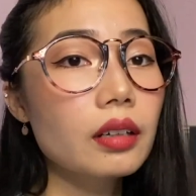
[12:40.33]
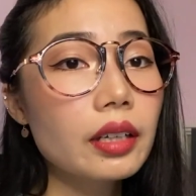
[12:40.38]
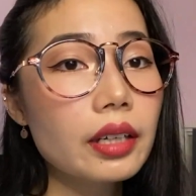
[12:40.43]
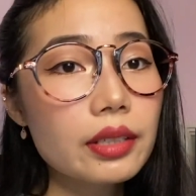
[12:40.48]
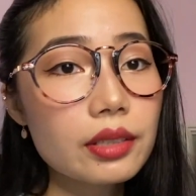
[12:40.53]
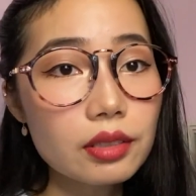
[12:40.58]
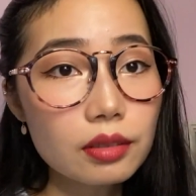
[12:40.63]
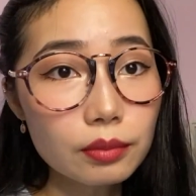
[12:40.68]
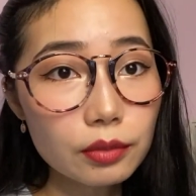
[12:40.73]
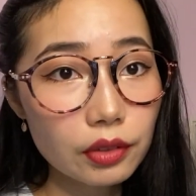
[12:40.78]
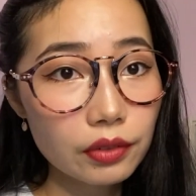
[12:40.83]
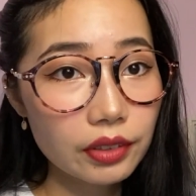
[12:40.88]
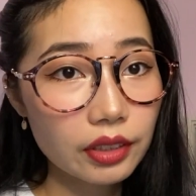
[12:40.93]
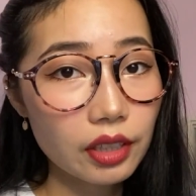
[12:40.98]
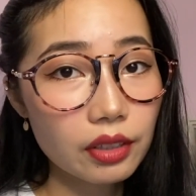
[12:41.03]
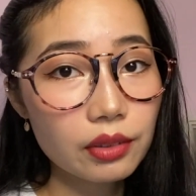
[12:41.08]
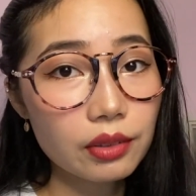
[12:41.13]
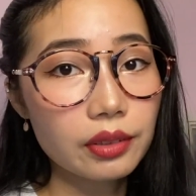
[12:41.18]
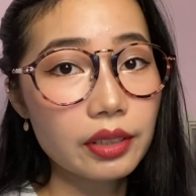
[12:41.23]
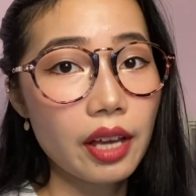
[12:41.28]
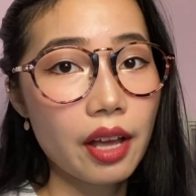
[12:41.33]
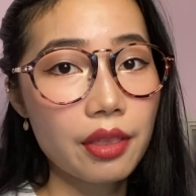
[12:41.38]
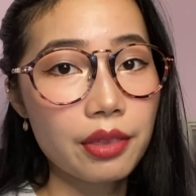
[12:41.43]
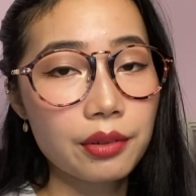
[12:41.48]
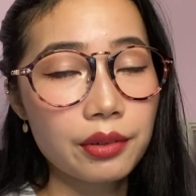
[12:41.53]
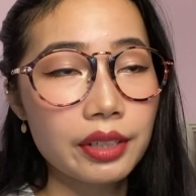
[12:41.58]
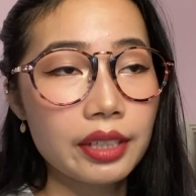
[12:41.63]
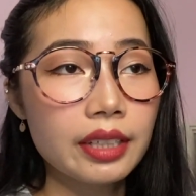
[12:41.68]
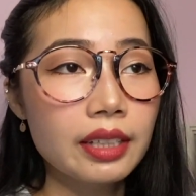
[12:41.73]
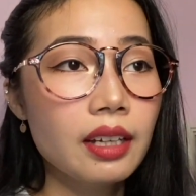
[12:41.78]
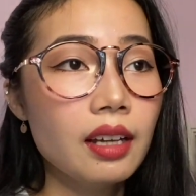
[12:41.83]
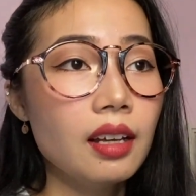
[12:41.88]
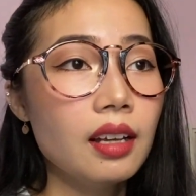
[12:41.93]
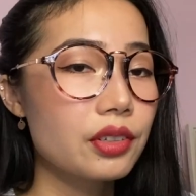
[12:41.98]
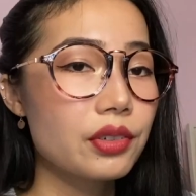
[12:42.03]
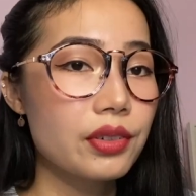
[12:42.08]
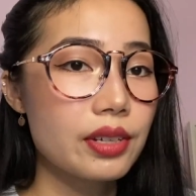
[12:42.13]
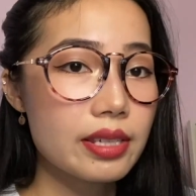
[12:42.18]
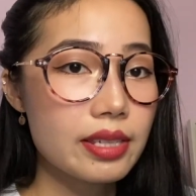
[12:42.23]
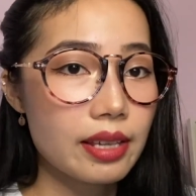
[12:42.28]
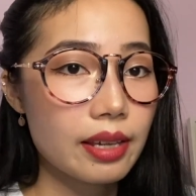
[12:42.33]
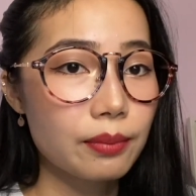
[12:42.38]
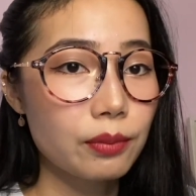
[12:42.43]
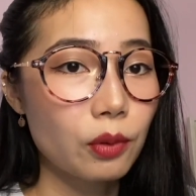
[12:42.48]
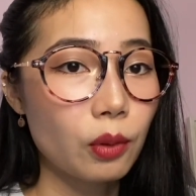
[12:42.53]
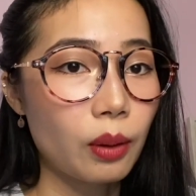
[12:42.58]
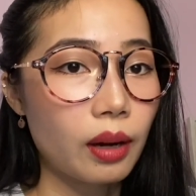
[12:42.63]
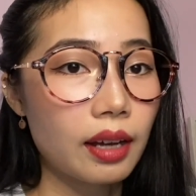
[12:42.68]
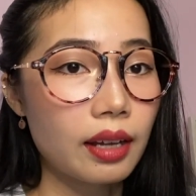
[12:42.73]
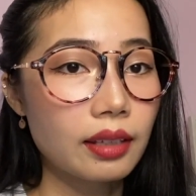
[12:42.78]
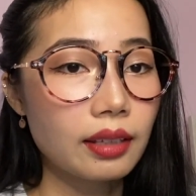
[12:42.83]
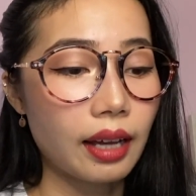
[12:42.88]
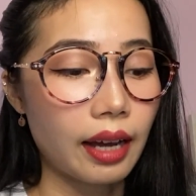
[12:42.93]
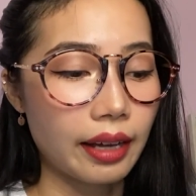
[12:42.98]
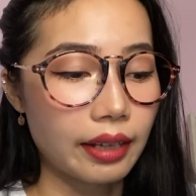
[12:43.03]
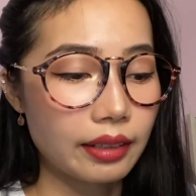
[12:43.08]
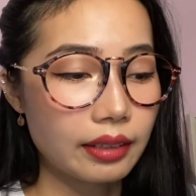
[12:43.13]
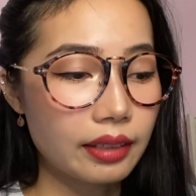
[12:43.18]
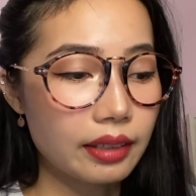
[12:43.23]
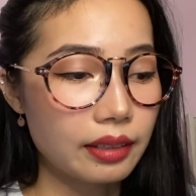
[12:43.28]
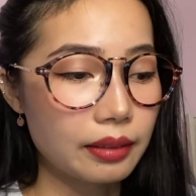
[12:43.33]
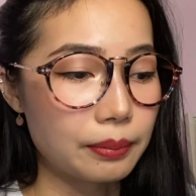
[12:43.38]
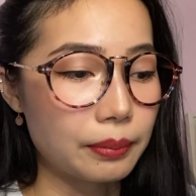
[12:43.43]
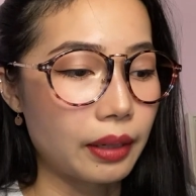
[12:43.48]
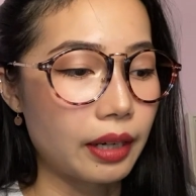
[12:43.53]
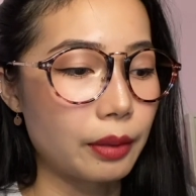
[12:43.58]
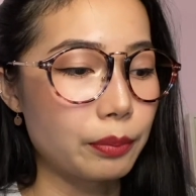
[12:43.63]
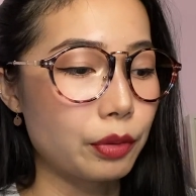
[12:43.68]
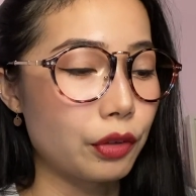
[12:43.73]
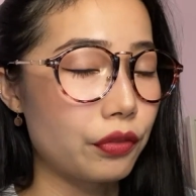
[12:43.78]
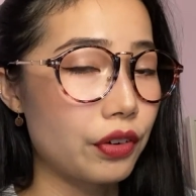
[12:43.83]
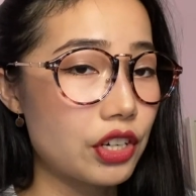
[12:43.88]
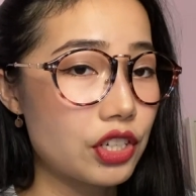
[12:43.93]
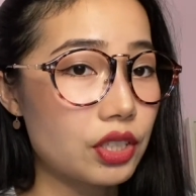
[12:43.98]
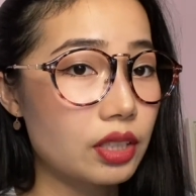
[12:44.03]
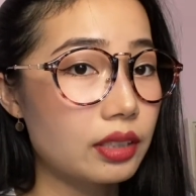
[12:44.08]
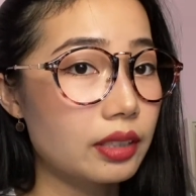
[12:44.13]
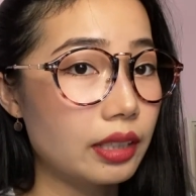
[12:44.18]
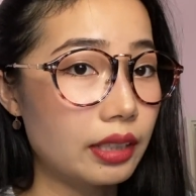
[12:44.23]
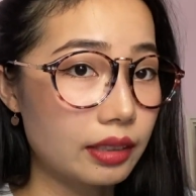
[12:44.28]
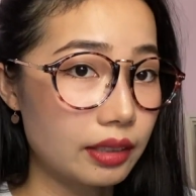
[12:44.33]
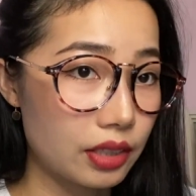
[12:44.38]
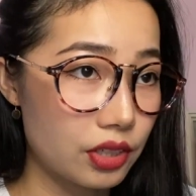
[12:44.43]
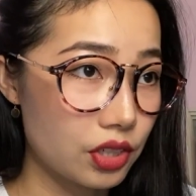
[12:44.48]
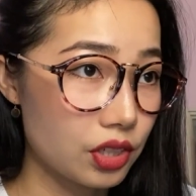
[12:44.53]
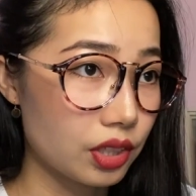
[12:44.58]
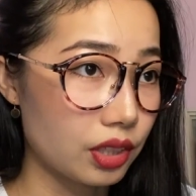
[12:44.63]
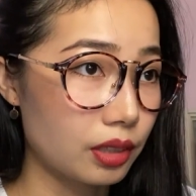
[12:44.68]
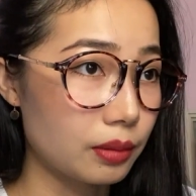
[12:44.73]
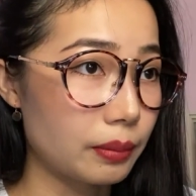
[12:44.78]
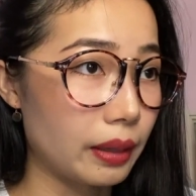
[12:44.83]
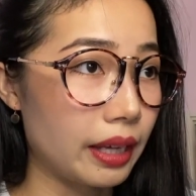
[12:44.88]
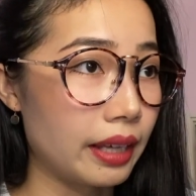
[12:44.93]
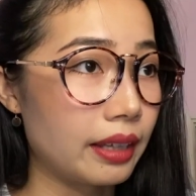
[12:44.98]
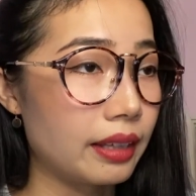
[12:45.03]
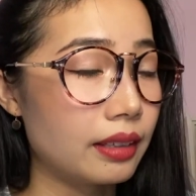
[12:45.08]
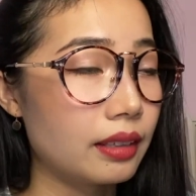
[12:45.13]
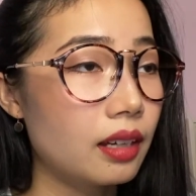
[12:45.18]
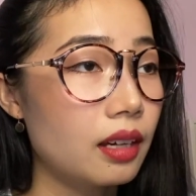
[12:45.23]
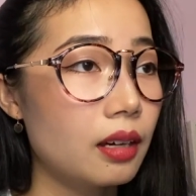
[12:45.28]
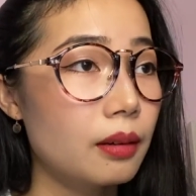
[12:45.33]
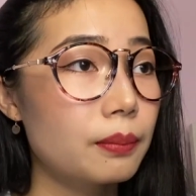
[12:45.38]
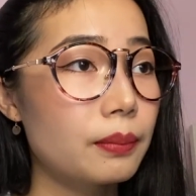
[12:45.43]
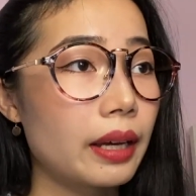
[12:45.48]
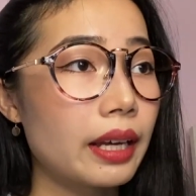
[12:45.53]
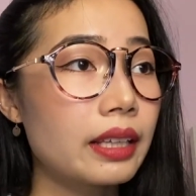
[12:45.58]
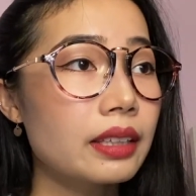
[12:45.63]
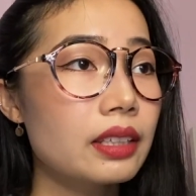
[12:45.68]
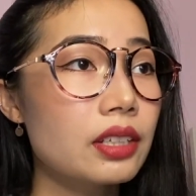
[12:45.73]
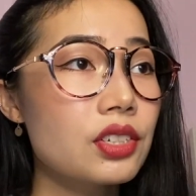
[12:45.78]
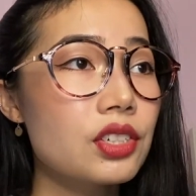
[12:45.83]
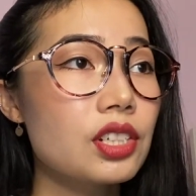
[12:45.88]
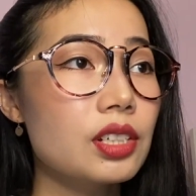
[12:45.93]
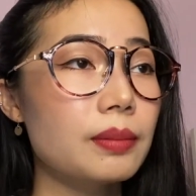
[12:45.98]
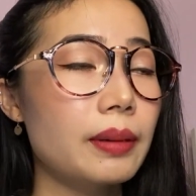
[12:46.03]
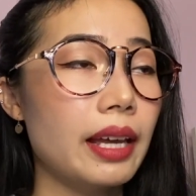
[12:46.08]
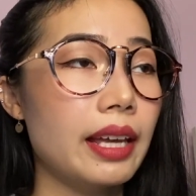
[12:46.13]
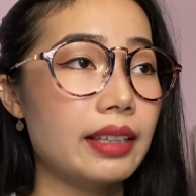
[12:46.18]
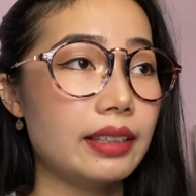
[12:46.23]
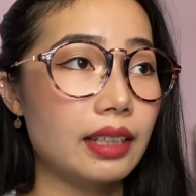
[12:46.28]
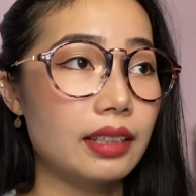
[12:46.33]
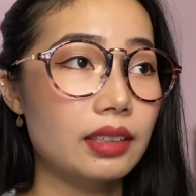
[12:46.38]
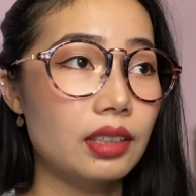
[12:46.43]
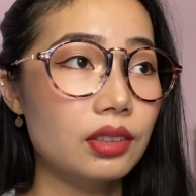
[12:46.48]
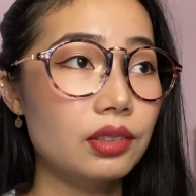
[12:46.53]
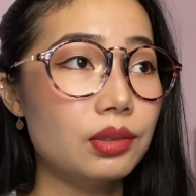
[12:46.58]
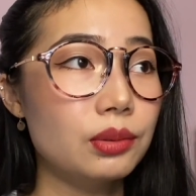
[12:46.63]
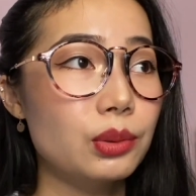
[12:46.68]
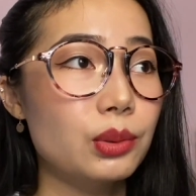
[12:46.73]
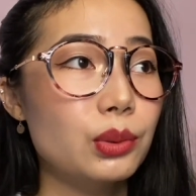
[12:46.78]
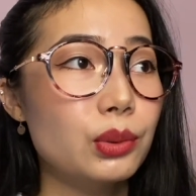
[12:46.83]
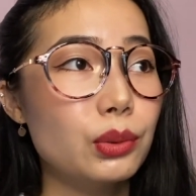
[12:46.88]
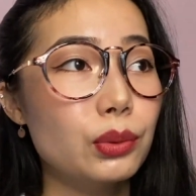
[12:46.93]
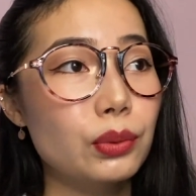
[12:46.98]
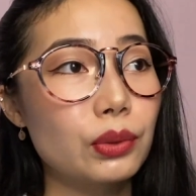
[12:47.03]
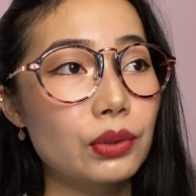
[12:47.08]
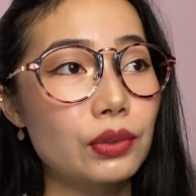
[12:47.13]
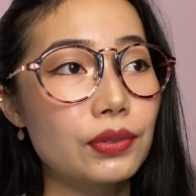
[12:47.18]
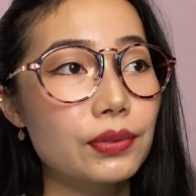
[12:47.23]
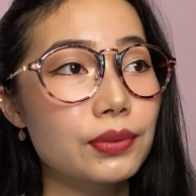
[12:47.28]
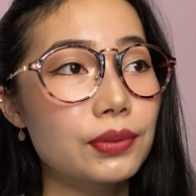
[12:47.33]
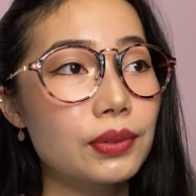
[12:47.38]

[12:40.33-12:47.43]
Okay, so moving on to year 3 sem 1, I did my professional internship, and my internship had nothing to do with